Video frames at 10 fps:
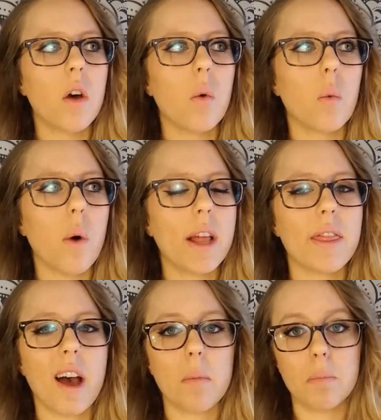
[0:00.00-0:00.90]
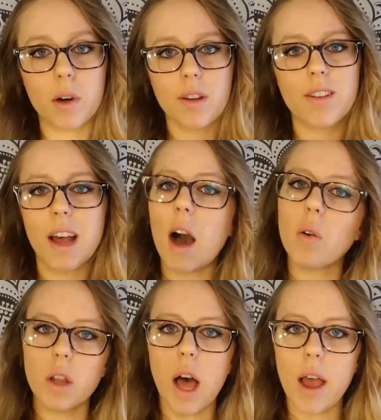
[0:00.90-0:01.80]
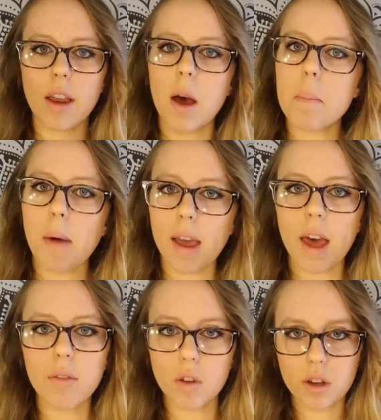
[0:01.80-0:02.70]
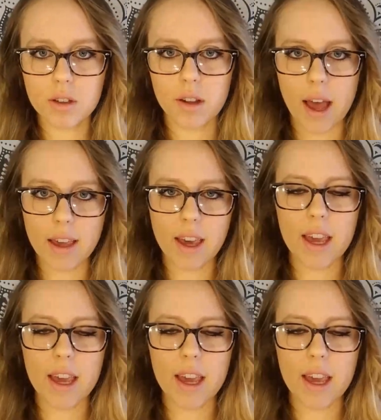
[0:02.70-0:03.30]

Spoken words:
what that book's outline might have looked like